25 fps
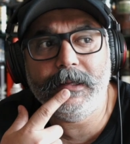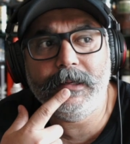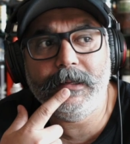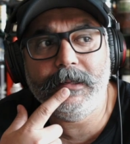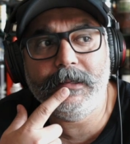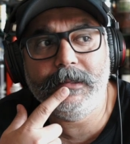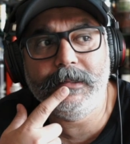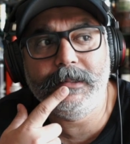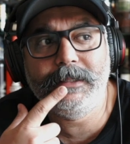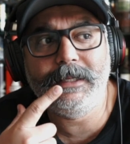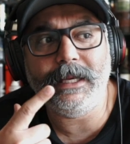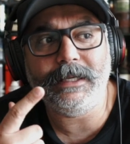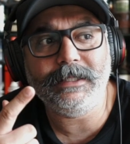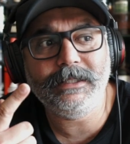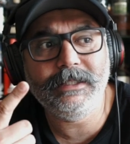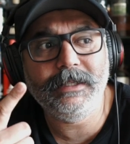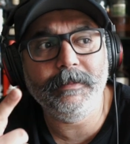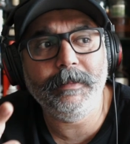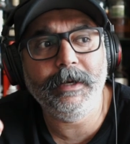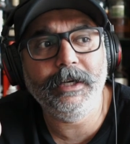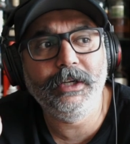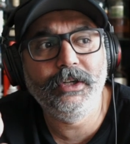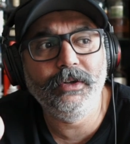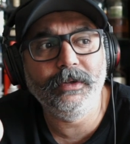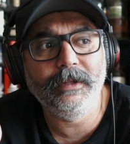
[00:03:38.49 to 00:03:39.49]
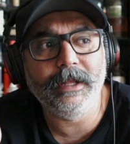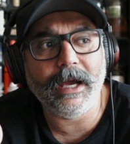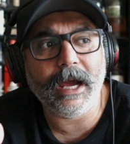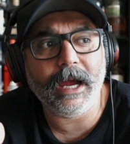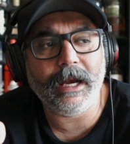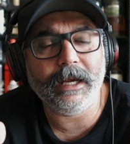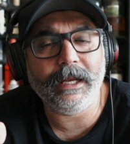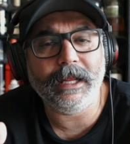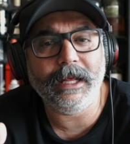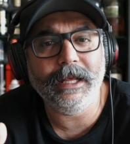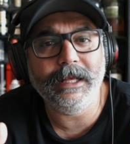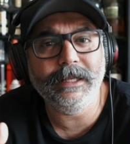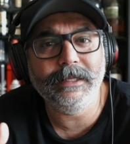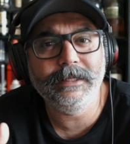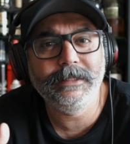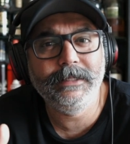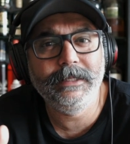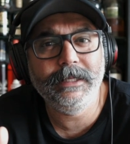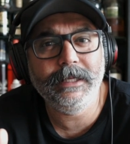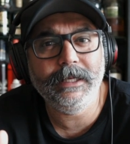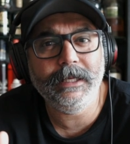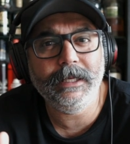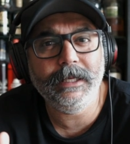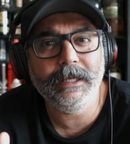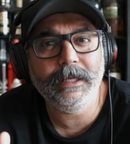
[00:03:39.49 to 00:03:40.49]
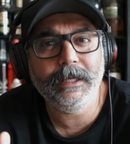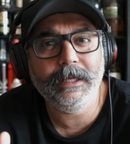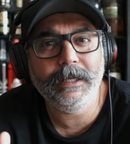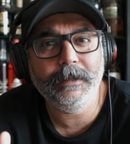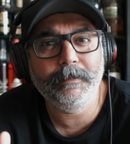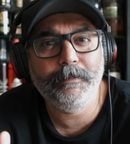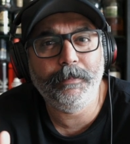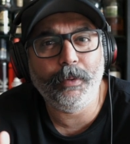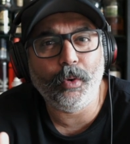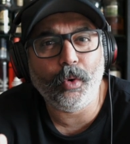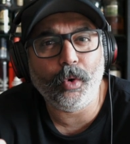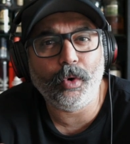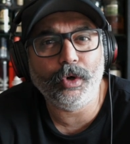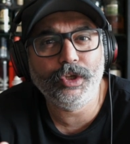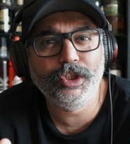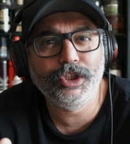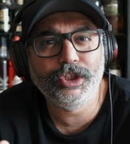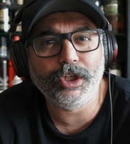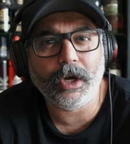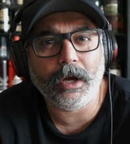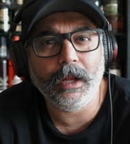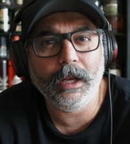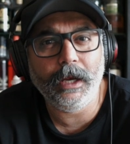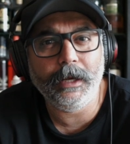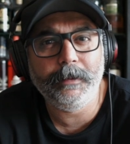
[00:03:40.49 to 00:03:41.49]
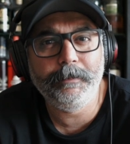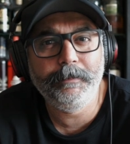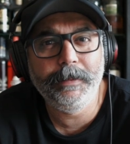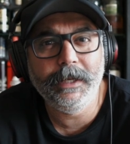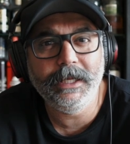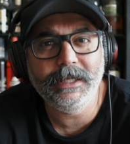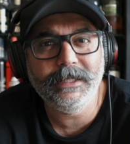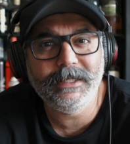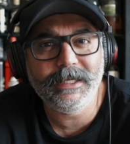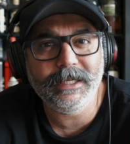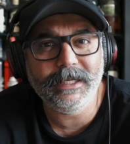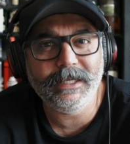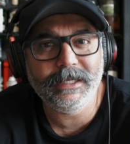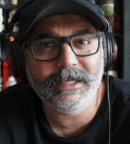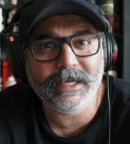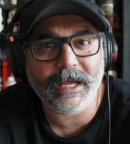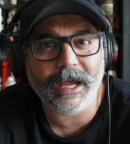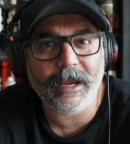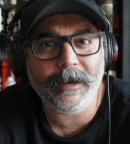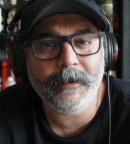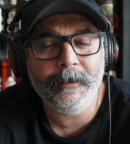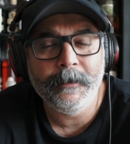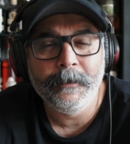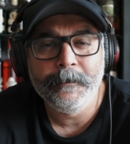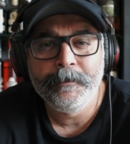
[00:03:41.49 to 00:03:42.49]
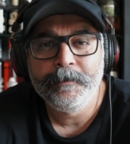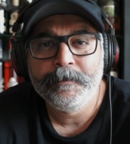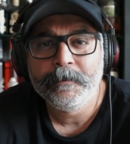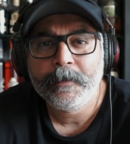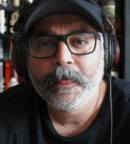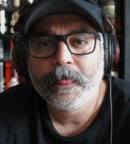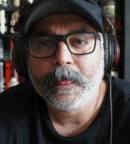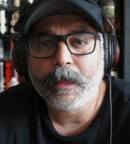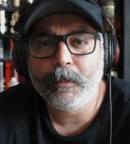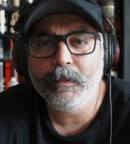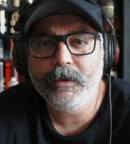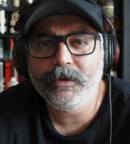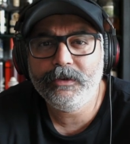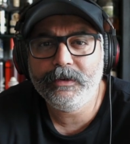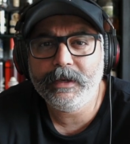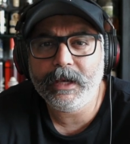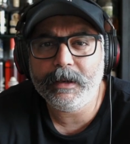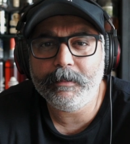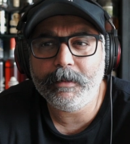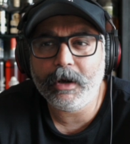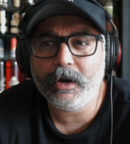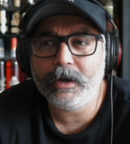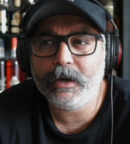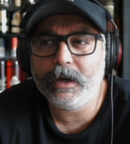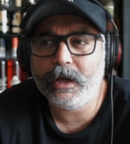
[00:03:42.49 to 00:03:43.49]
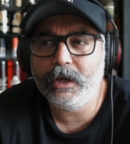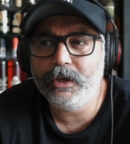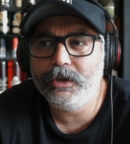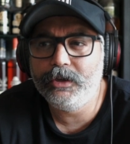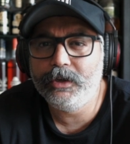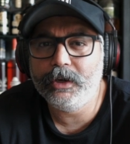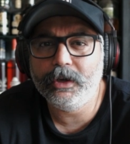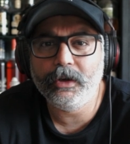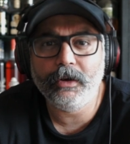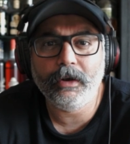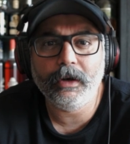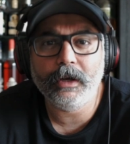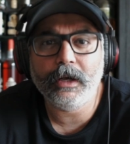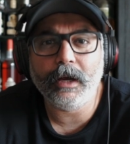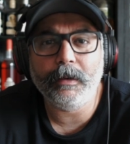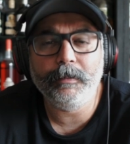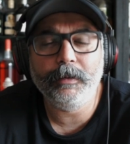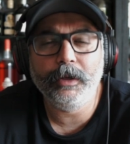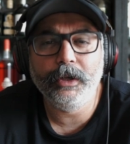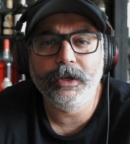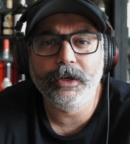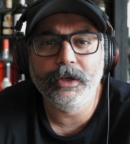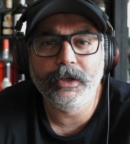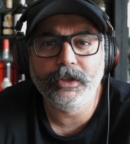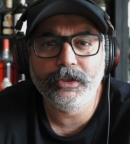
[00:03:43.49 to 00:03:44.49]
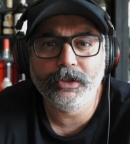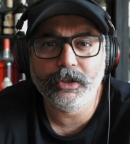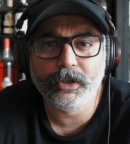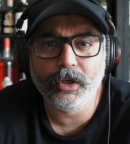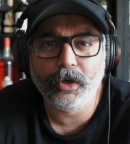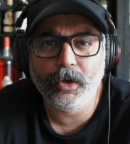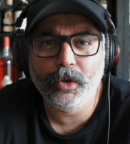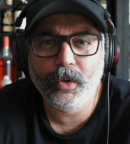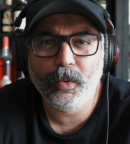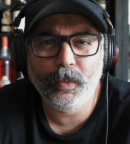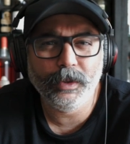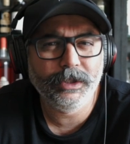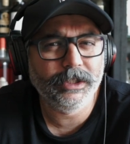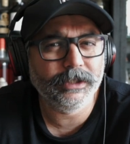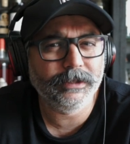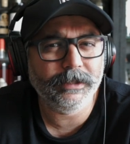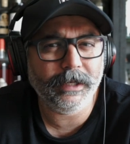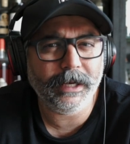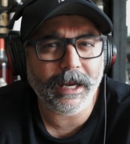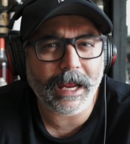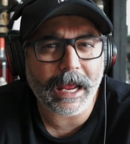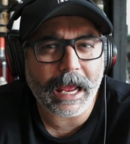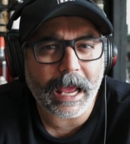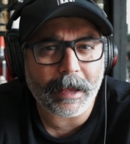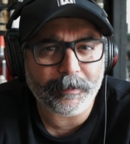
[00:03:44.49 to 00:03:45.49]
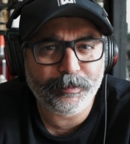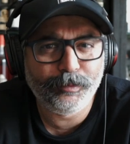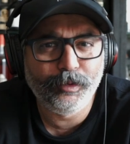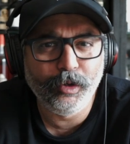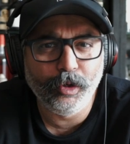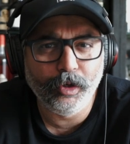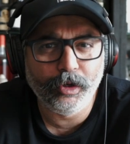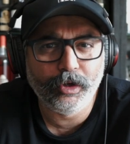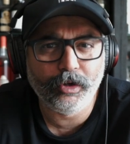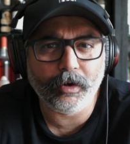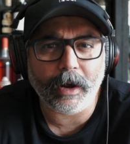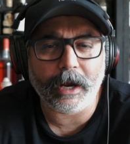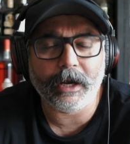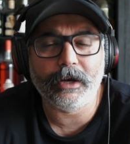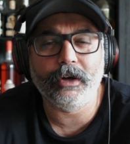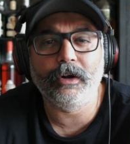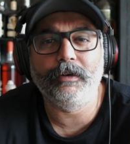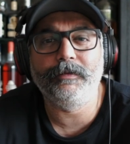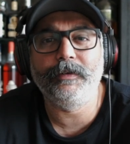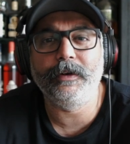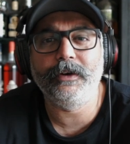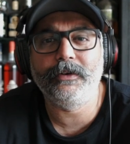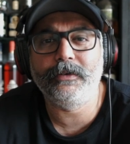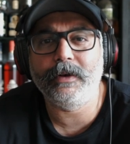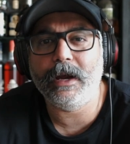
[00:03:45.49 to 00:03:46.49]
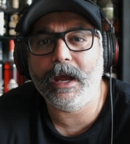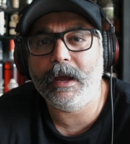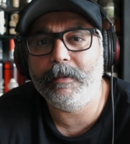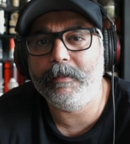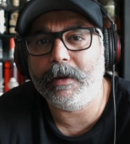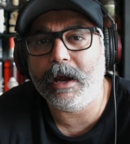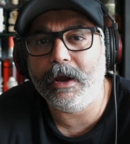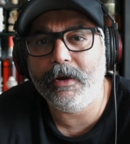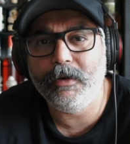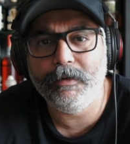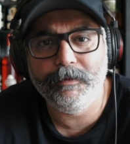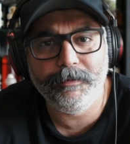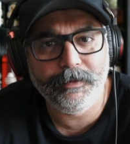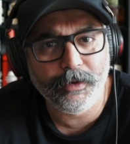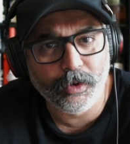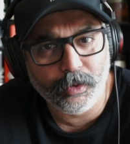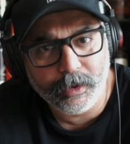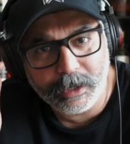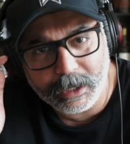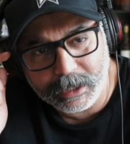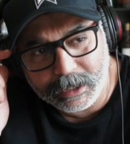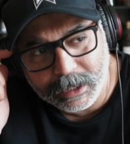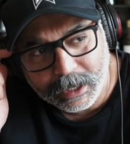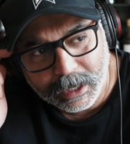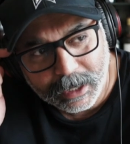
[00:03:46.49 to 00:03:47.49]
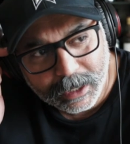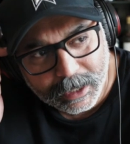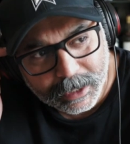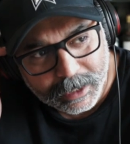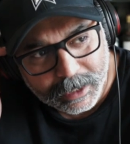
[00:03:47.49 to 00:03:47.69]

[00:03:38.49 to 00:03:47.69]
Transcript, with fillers: the testament to that is the Port Charlotte PC10, which came out a year or a couple of years ago, which is an absolute cracker of a dram. I reviewed it.